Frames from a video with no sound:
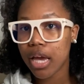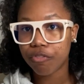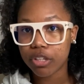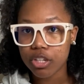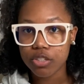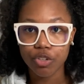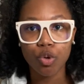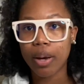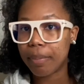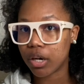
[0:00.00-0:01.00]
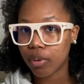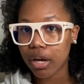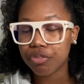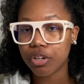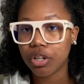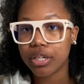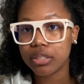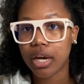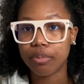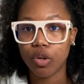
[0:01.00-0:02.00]
And for those of you who have been around for a long
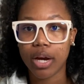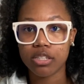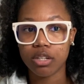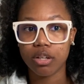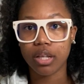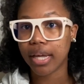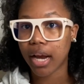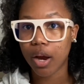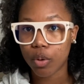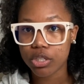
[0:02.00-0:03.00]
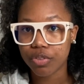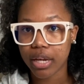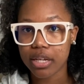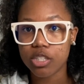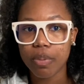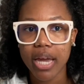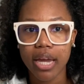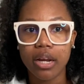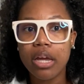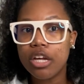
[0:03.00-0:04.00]
time, you guys know that like I worked for Kate
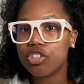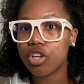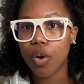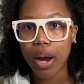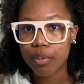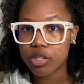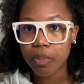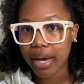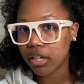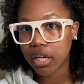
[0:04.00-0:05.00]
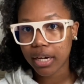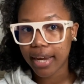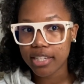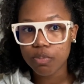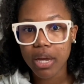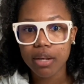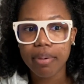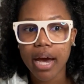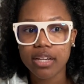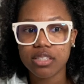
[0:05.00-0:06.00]
Spade. So I was buying a lot of Kate Spade
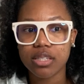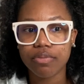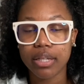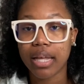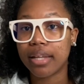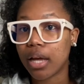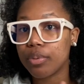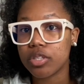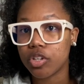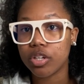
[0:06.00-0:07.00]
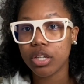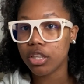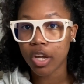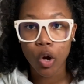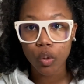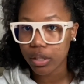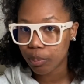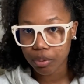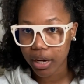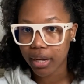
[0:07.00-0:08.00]
bags and stuff like that. That was literally the only
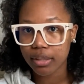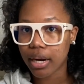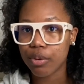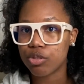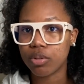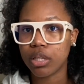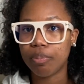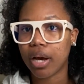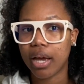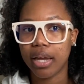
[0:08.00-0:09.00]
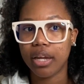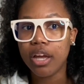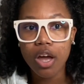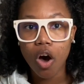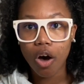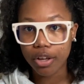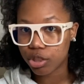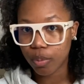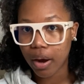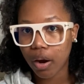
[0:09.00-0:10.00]
brand that I was really buying all
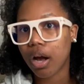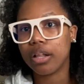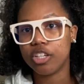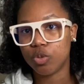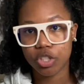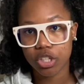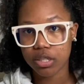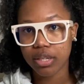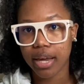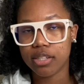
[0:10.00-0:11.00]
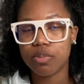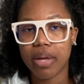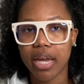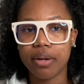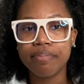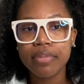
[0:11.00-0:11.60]
throughout college, was just Kate Spade.